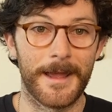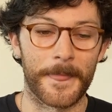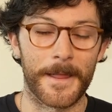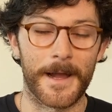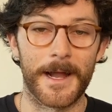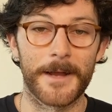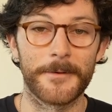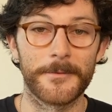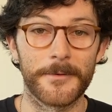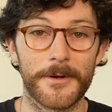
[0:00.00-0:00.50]

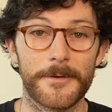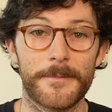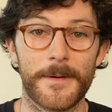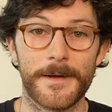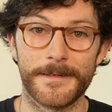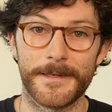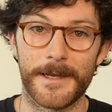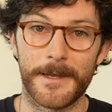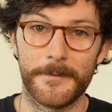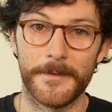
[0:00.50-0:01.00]
I wrote
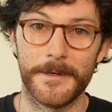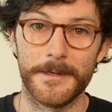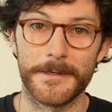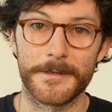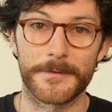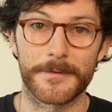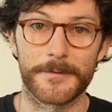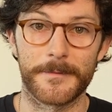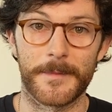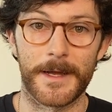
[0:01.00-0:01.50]
about
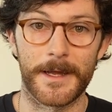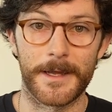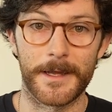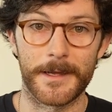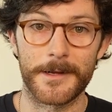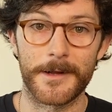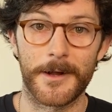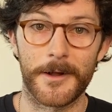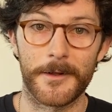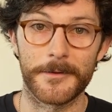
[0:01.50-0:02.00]
diabetes for my
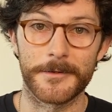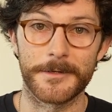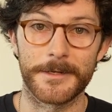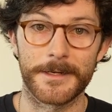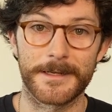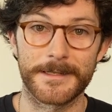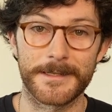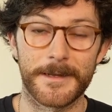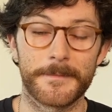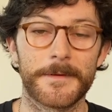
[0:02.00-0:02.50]
college
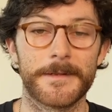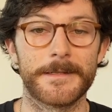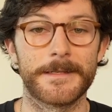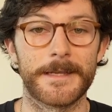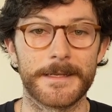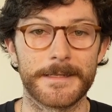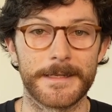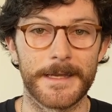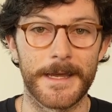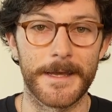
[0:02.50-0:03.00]
acceptance
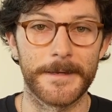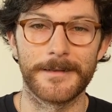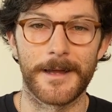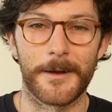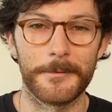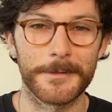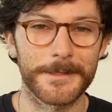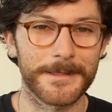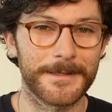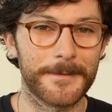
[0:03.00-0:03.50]
essay. I
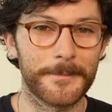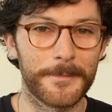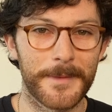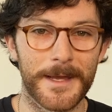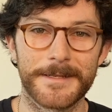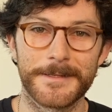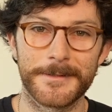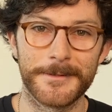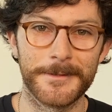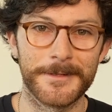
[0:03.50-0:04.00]
wasn't the
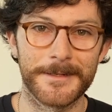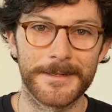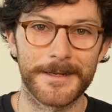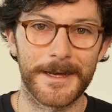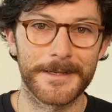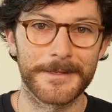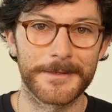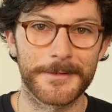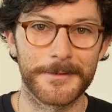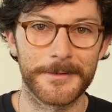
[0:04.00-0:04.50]
best student in
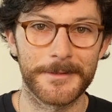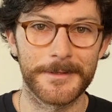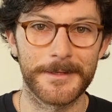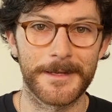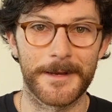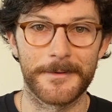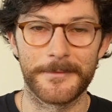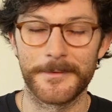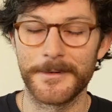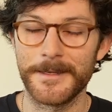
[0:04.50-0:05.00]
high school.
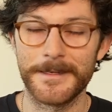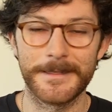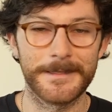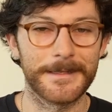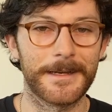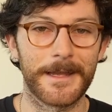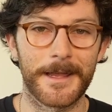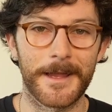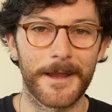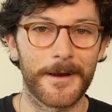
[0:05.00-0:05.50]
I really
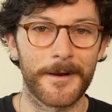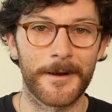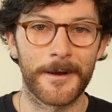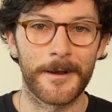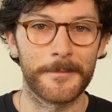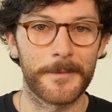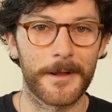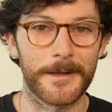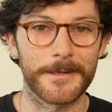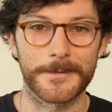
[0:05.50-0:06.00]
didn't care
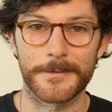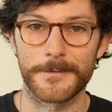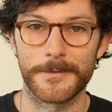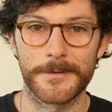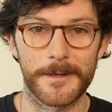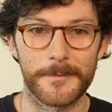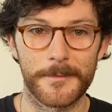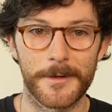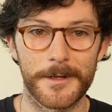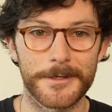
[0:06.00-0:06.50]
about school
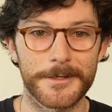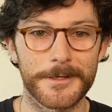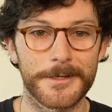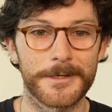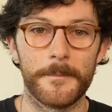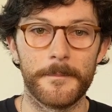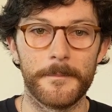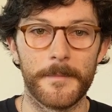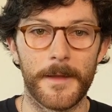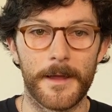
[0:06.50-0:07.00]
that
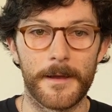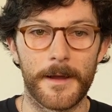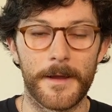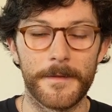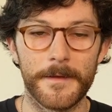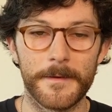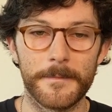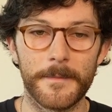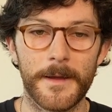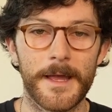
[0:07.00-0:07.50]
much. I
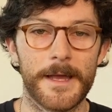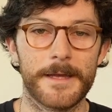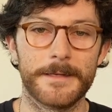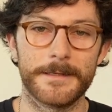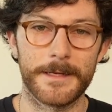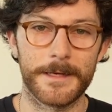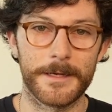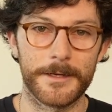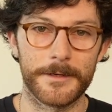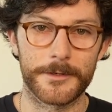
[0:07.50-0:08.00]
think my
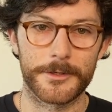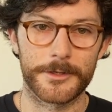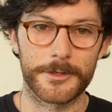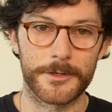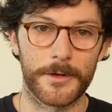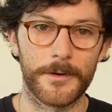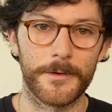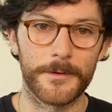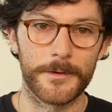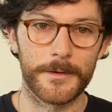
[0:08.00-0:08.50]
essay
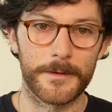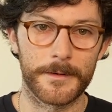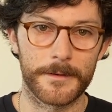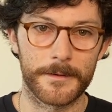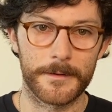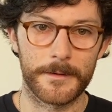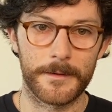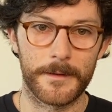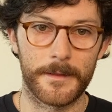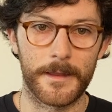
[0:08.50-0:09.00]
showed
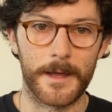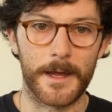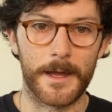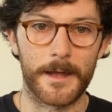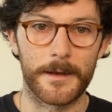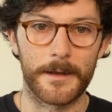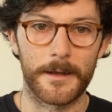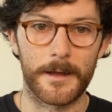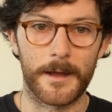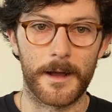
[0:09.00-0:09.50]

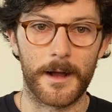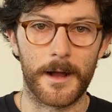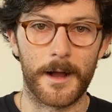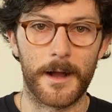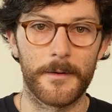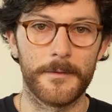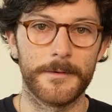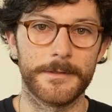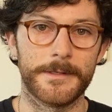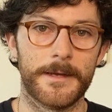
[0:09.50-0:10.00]
that
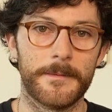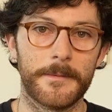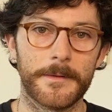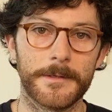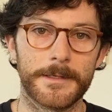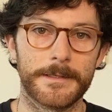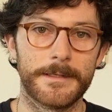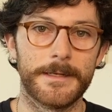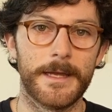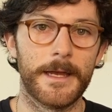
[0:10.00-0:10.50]
I was able
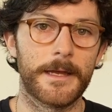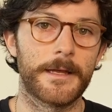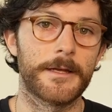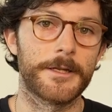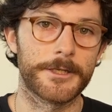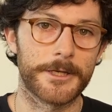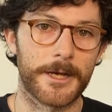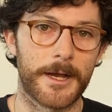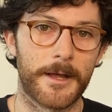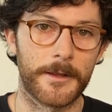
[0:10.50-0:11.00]
to take a
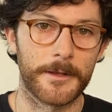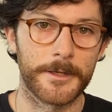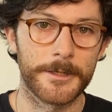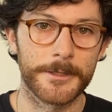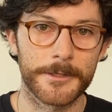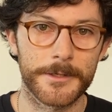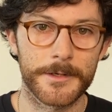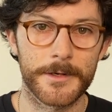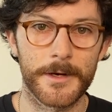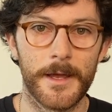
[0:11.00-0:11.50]

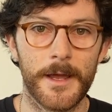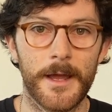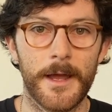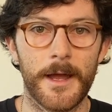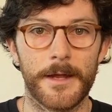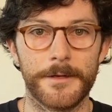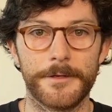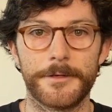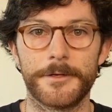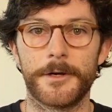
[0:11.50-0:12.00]
challenge
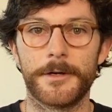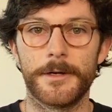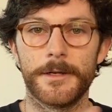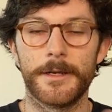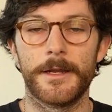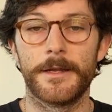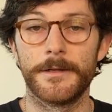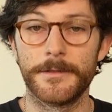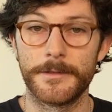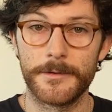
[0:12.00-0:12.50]
and turn
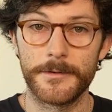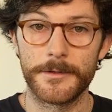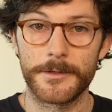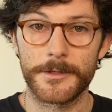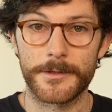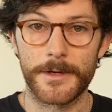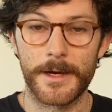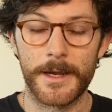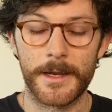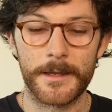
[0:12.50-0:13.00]
it into a
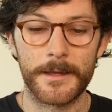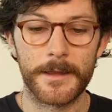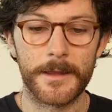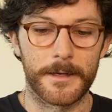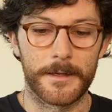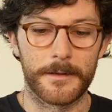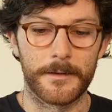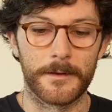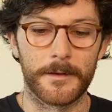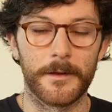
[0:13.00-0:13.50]
strength
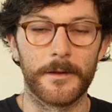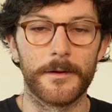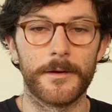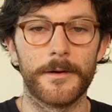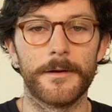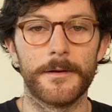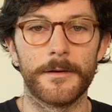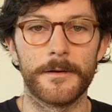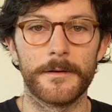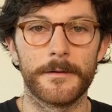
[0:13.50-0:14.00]
and
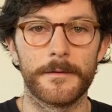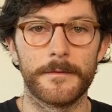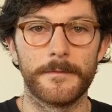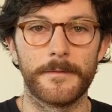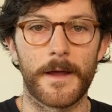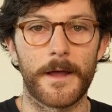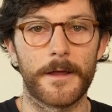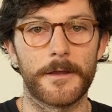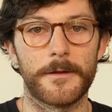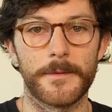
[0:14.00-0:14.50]
learn
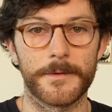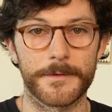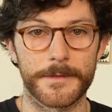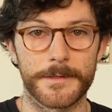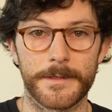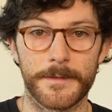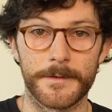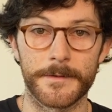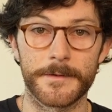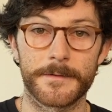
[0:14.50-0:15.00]
valuable
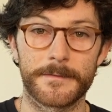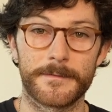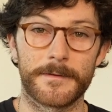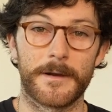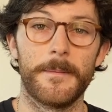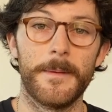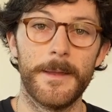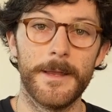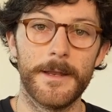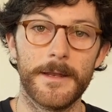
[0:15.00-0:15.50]
skills
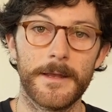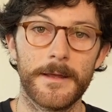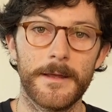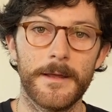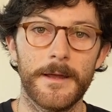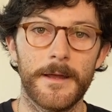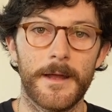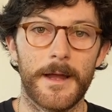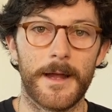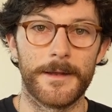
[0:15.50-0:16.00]
from it
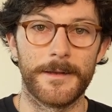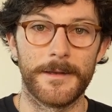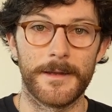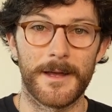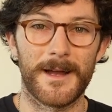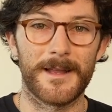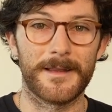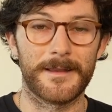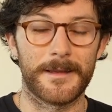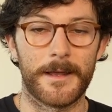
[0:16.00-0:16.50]
and
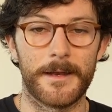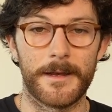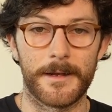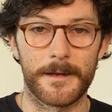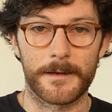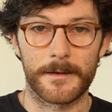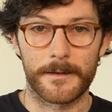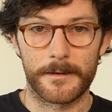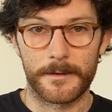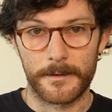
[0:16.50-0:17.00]
not let
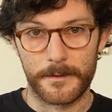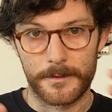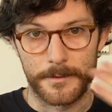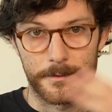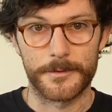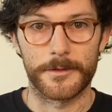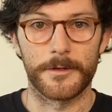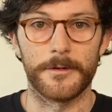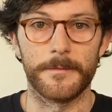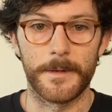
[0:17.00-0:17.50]
it
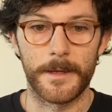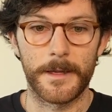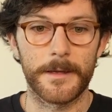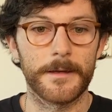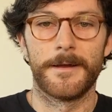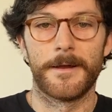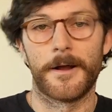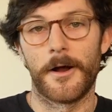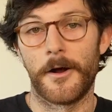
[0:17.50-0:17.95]
control me.